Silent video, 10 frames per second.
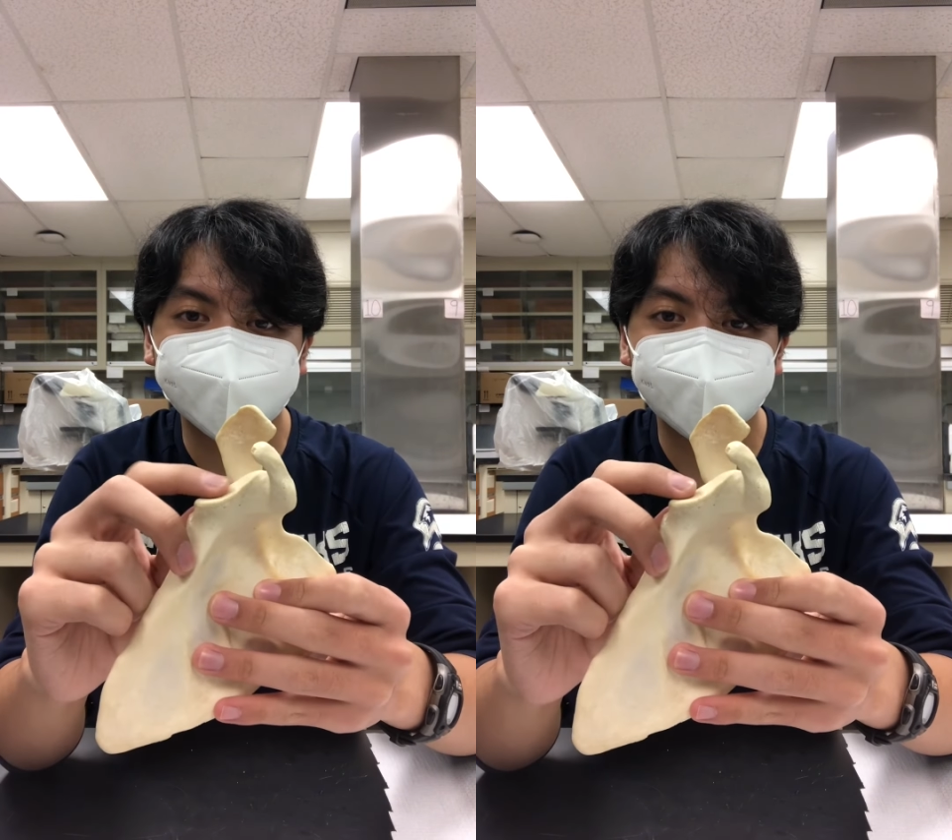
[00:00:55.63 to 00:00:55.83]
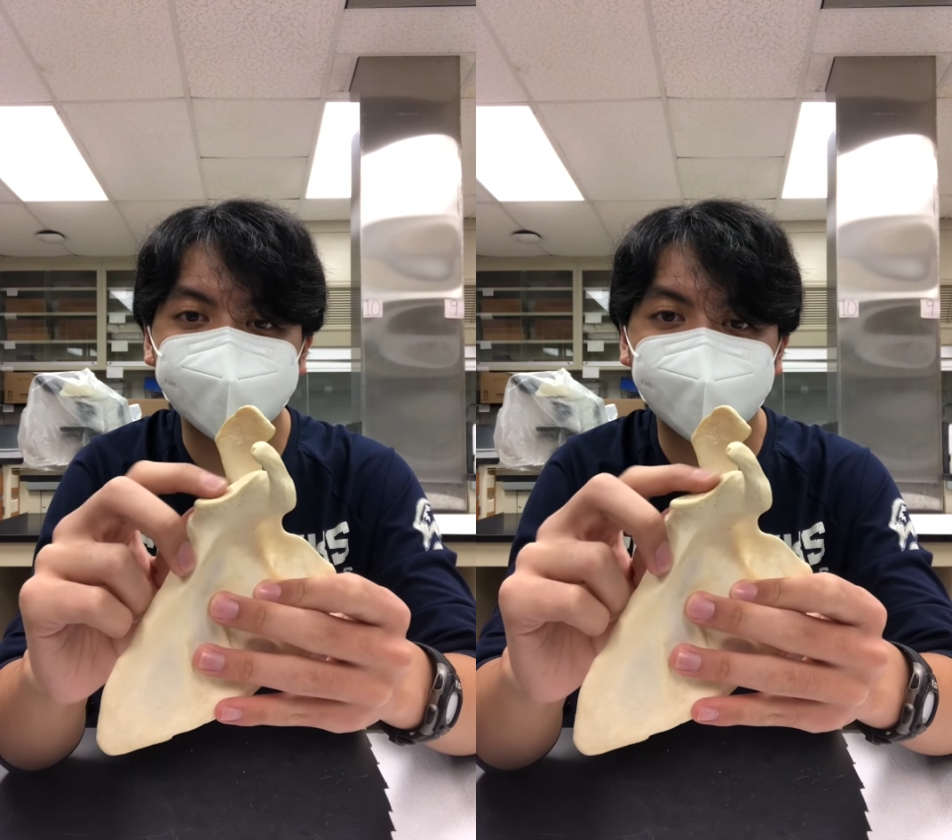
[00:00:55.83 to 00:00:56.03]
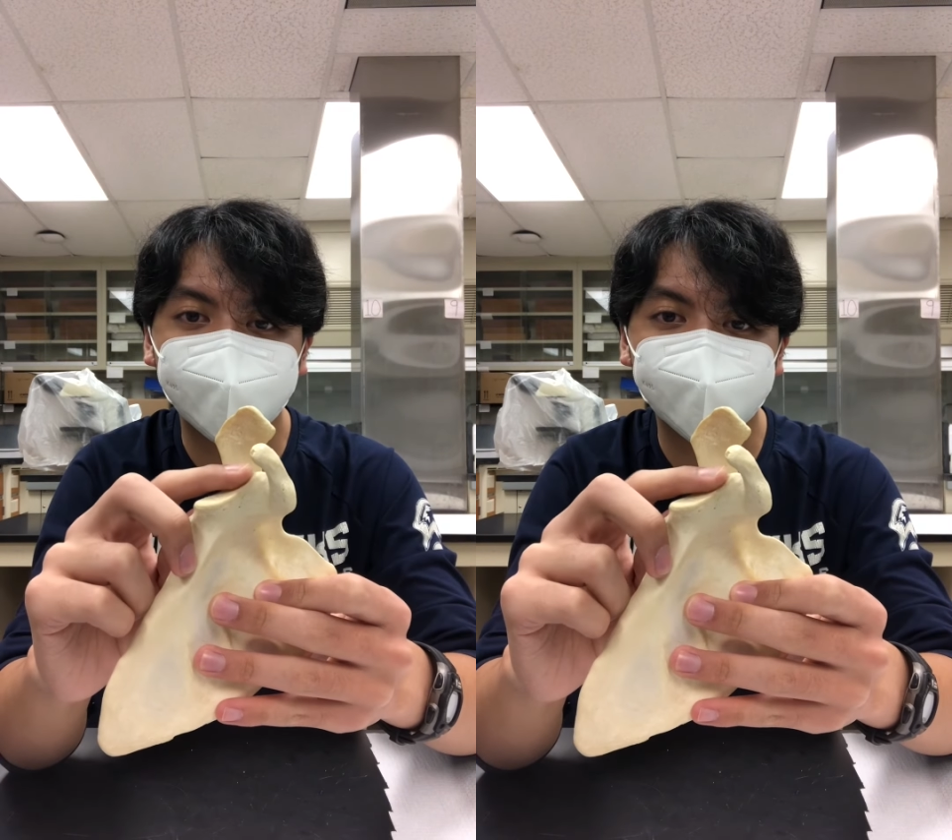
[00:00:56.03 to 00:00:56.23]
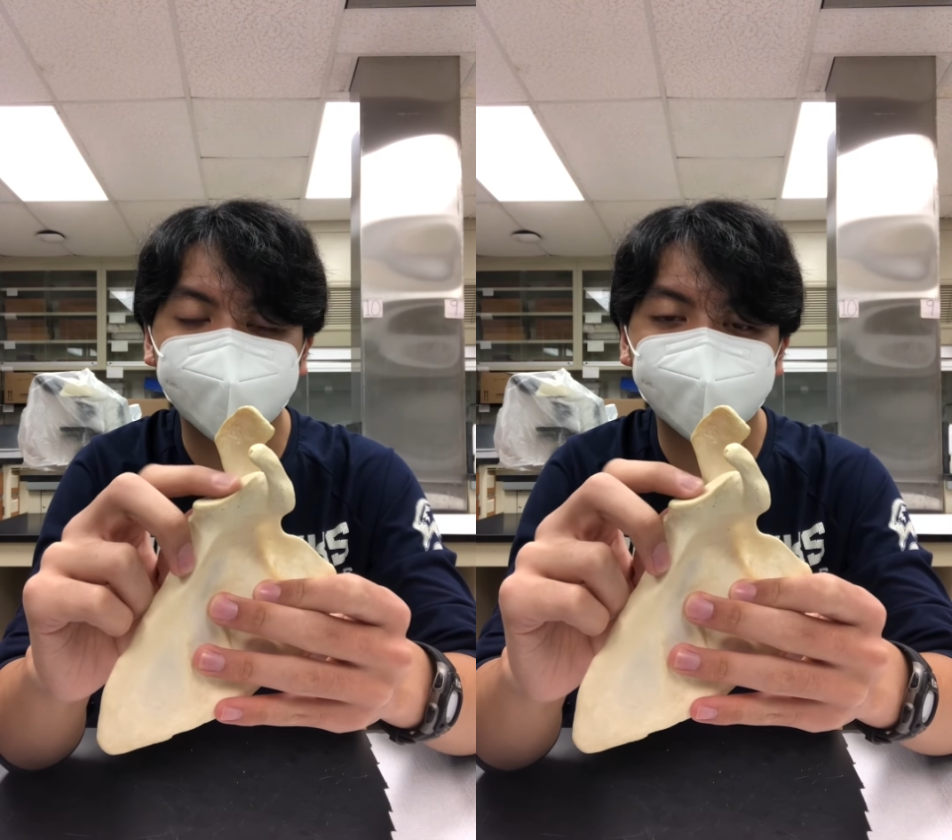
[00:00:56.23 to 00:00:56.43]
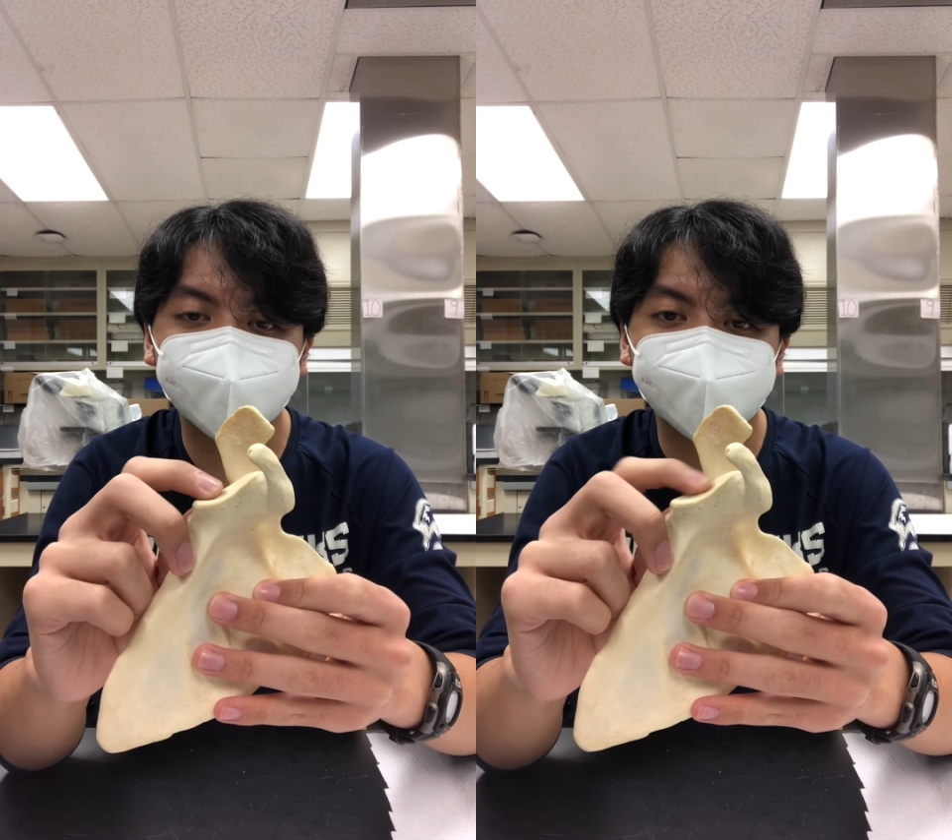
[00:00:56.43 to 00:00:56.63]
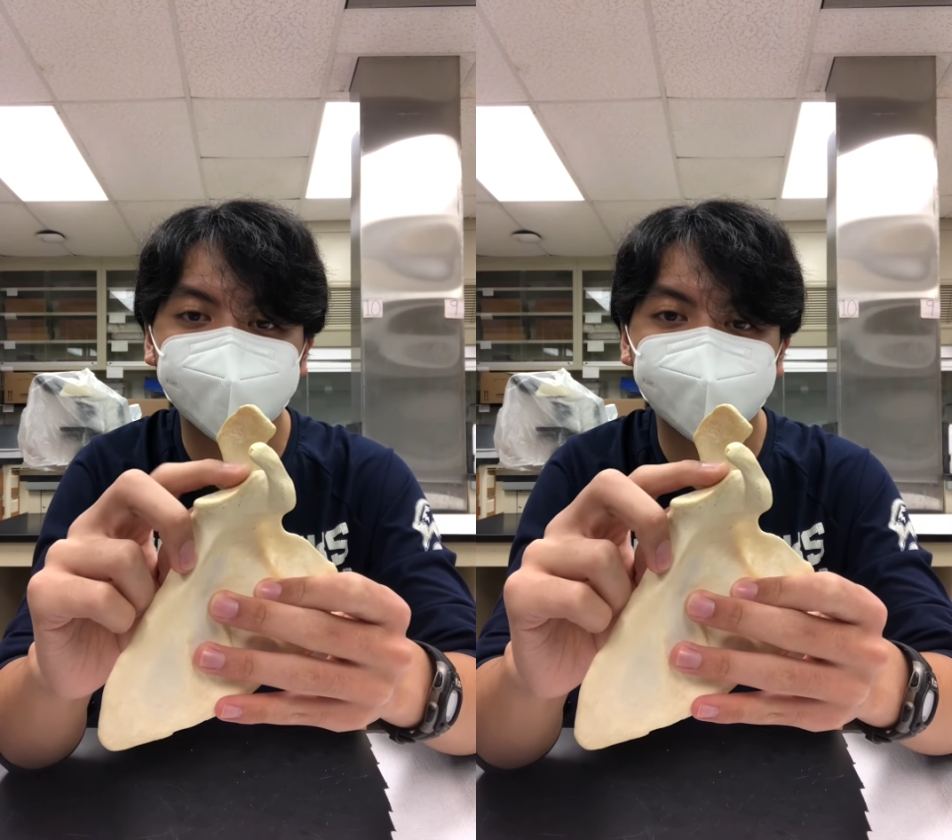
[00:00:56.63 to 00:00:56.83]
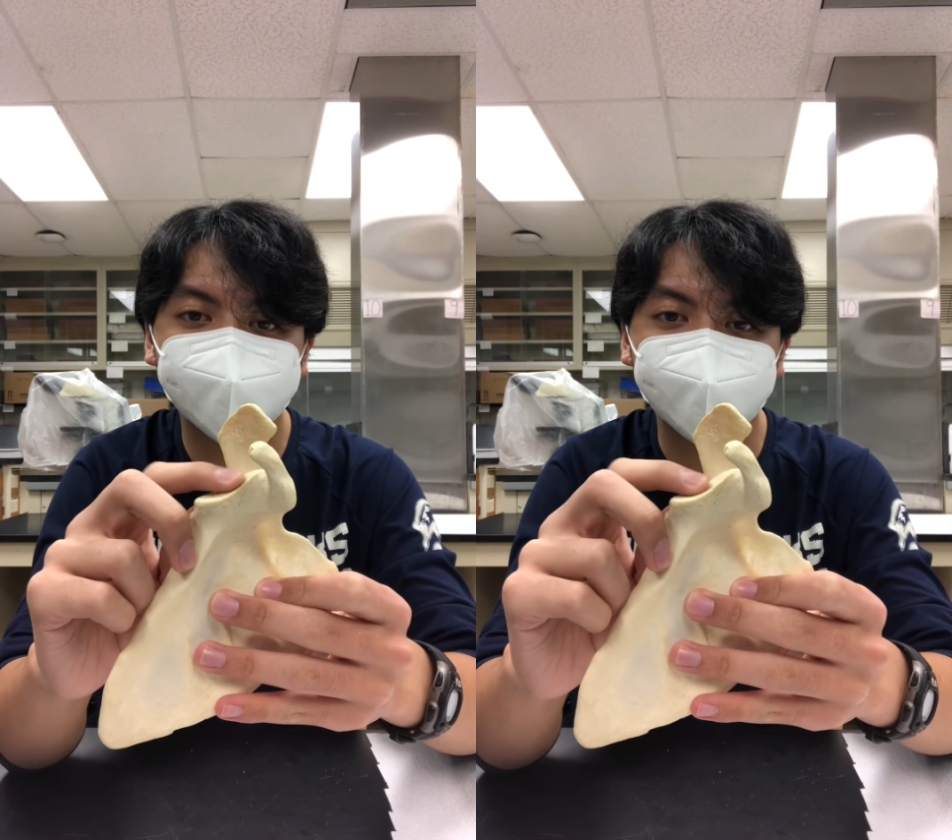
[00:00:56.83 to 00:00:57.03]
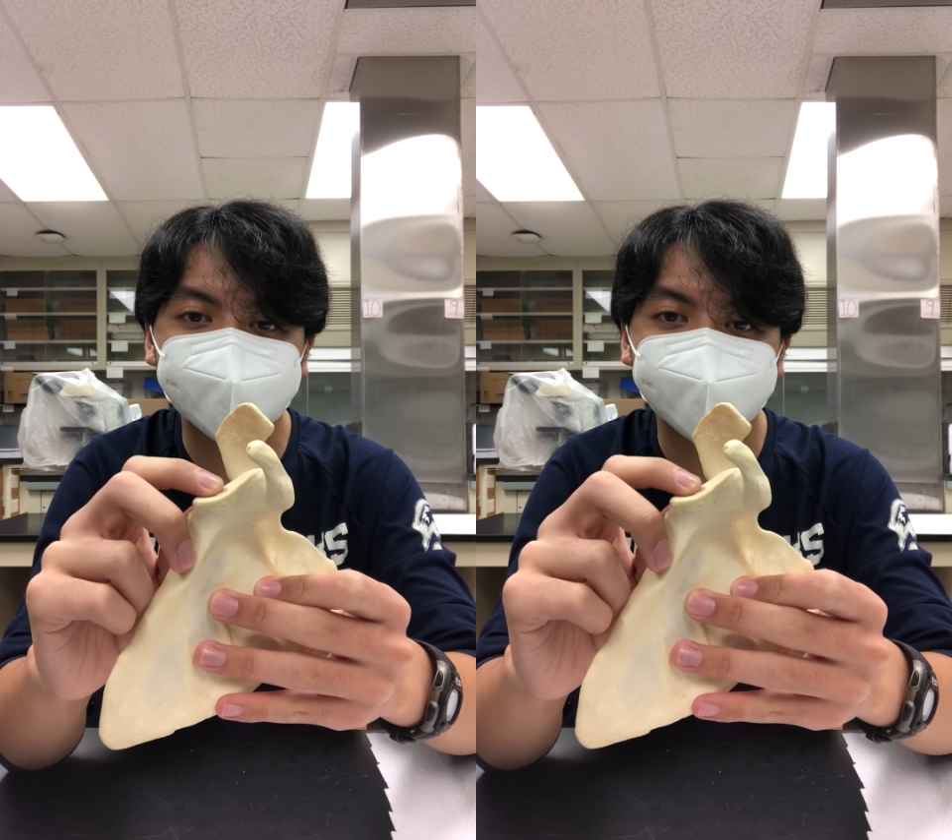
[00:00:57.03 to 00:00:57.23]
shallow
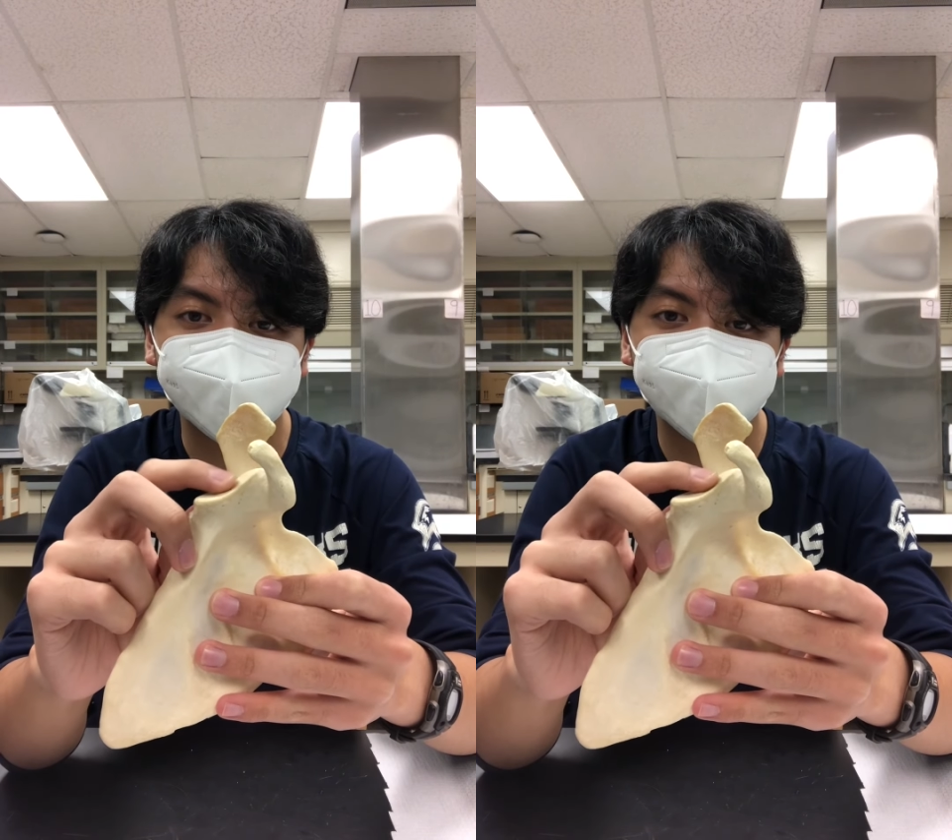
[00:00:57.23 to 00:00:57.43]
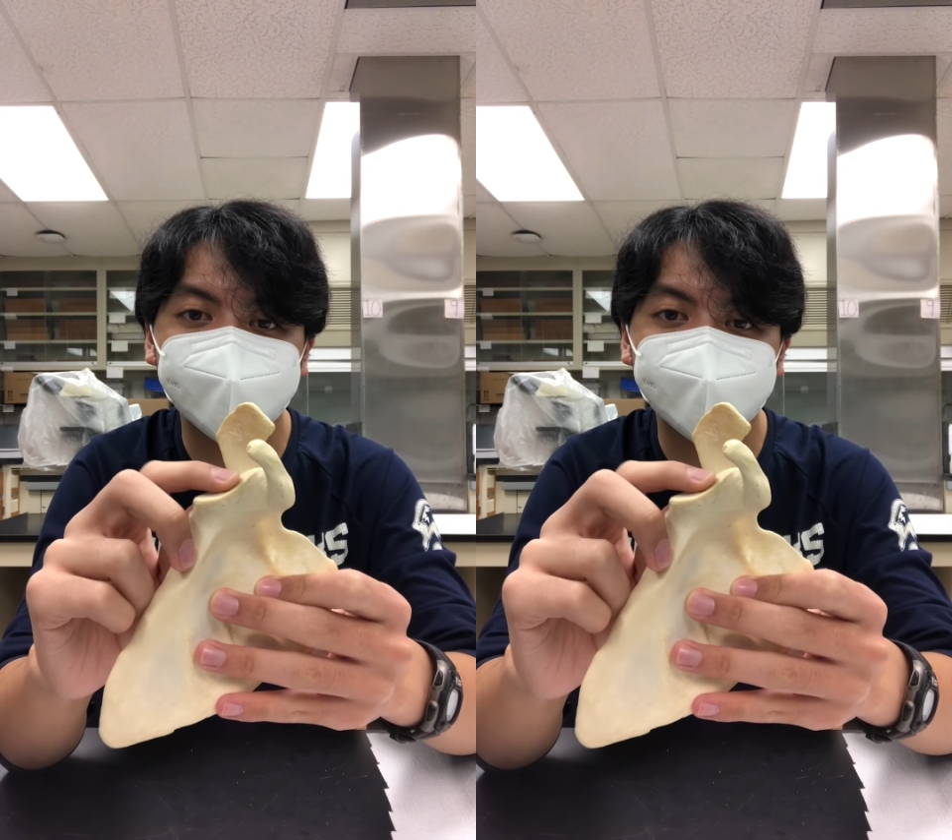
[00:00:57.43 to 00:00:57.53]
depression